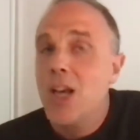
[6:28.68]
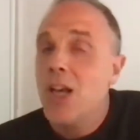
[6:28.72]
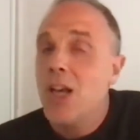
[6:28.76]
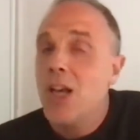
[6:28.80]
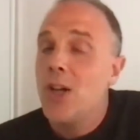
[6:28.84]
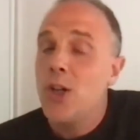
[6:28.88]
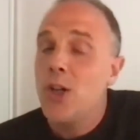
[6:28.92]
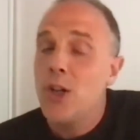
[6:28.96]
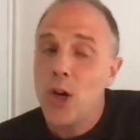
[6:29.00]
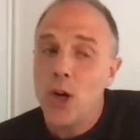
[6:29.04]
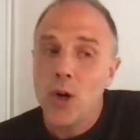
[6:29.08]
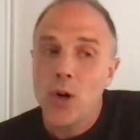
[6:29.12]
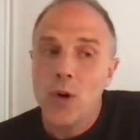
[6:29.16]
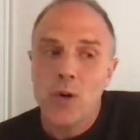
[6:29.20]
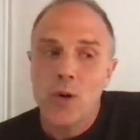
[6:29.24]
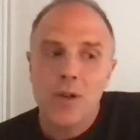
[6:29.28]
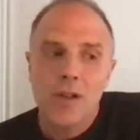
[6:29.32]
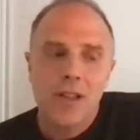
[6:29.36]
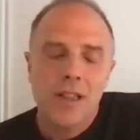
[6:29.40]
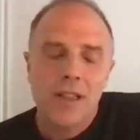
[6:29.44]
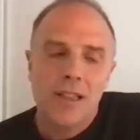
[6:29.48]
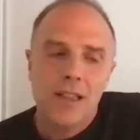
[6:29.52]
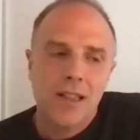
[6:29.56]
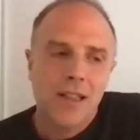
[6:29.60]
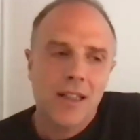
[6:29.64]
No,
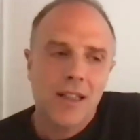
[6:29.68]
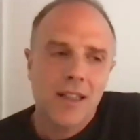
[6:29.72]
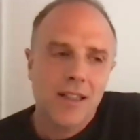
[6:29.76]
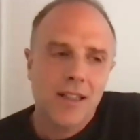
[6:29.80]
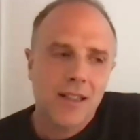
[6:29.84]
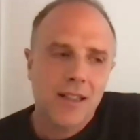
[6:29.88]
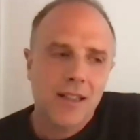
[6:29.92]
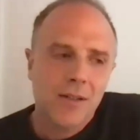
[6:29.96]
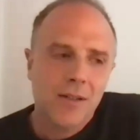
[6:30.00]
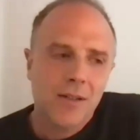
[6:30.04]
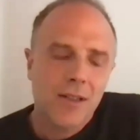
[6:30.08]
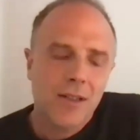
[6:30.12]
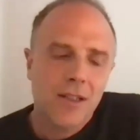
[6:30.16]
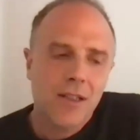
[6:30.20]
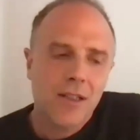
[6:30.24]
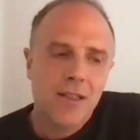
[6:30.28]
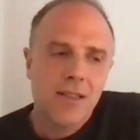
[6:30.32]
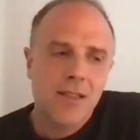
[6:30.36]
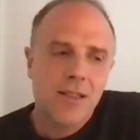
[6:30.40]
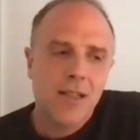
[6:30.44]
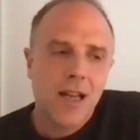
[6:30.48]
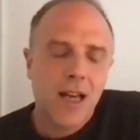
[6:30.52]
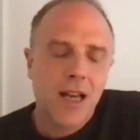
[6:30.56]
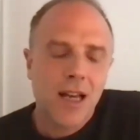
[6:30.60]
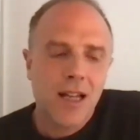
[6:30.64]
it is
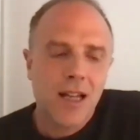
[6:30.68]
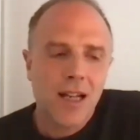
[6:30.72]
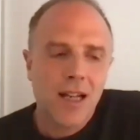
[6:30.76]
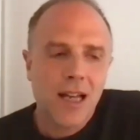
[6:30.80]
not.